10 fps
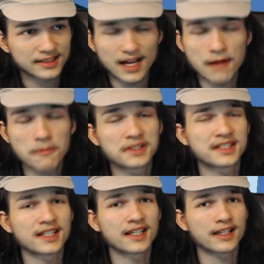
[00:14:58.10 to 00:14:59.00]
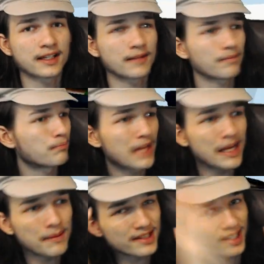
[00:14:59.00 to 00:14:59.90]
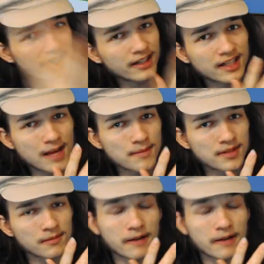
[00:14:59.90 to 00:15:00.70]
would say maybe the lighter games it might